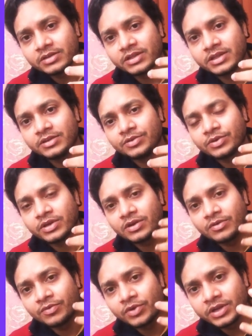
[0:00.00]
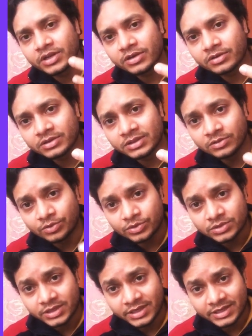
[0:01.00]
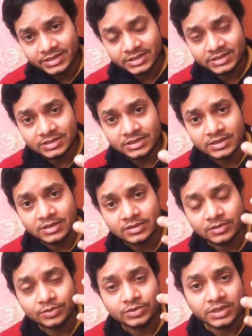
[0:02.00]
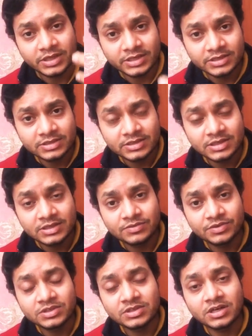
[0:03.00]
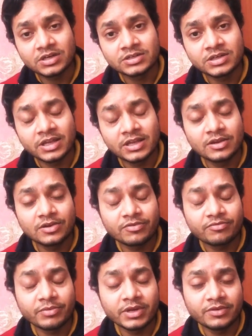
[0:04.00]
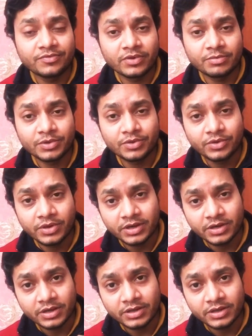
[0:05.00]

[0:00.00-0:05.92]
Then you can avoid those agencies which charge a lot of money from you. And